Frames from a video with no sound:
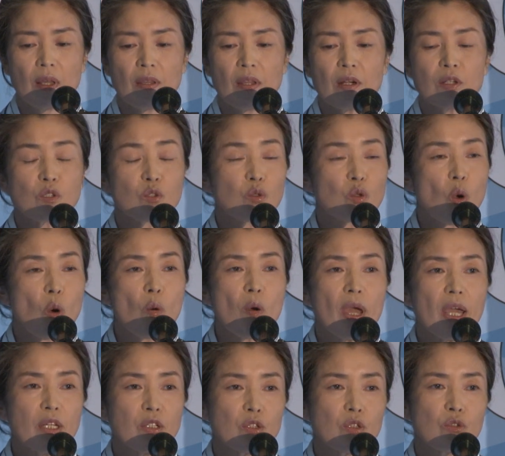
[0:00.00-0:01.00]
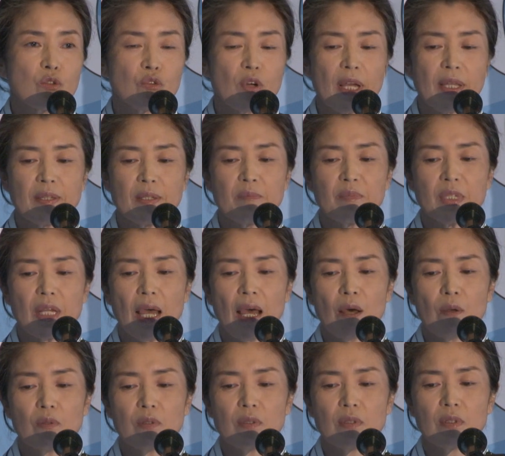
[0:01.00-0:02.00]
There's no way to track them
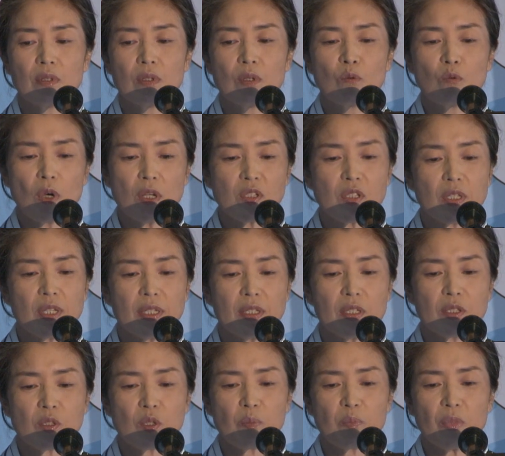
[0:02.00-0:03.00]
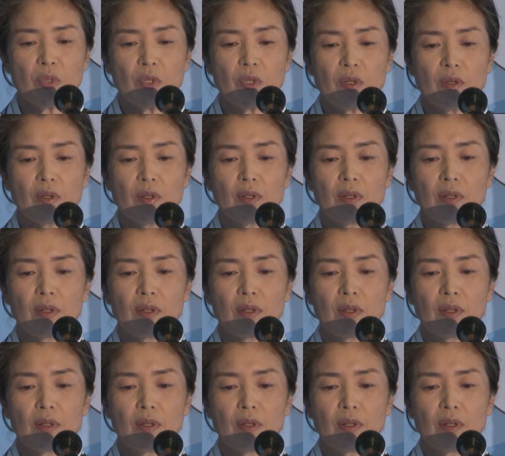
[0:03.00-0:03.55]
down once they disappear.